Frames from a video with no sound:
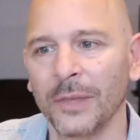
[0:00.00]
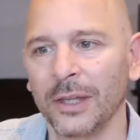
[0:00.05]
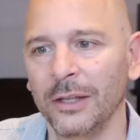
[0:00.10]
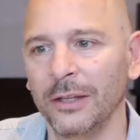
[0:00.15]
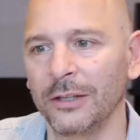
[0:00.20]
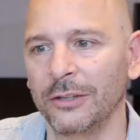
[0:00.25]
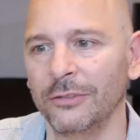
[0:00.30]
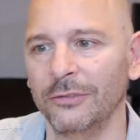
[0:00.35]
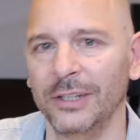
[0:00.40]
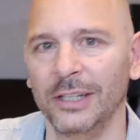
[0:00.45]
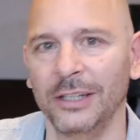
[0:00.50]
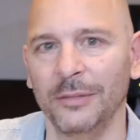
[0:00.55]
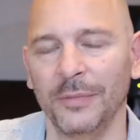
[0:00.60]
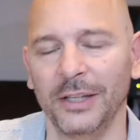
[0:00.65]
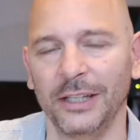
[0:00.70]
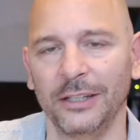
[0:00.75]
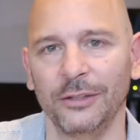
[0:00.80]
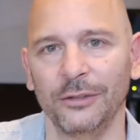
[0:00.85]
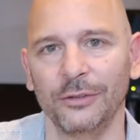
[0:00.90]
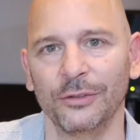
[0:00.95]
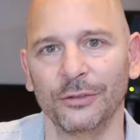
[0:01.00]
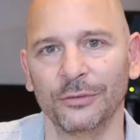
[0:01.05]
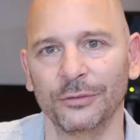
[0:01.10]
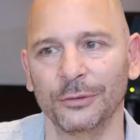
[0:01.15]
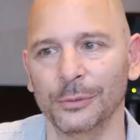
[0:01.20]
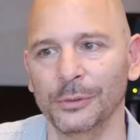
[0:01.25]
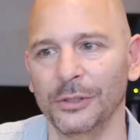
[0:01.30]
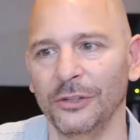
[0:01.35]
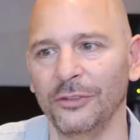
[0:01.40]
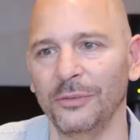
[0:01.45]
you can really make use of
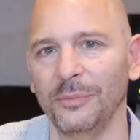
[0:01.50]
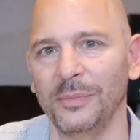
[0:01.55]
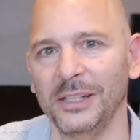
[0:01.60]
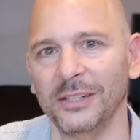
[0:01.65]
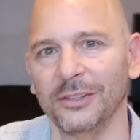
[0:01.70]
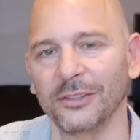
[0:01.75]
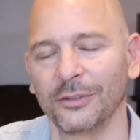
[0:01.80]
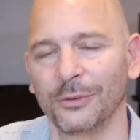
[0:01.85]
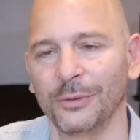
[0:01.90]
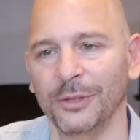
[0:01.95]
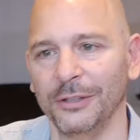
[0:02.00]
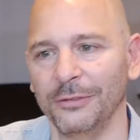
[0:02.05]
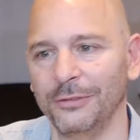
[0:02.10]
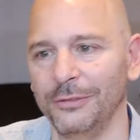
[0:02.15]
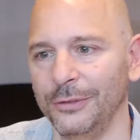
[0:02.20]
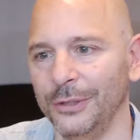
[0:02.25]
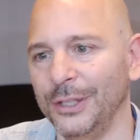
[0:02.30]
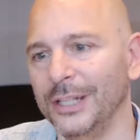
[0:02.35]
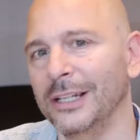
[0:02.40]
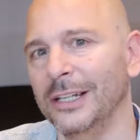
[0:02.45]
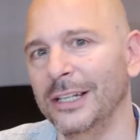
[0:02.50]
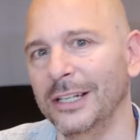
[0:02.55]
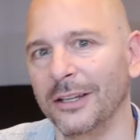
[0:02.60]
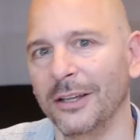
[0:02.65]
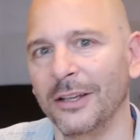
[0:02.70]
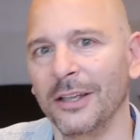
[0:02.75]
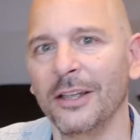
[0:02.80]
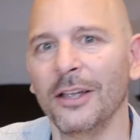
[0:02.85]
all the speakers quite freely.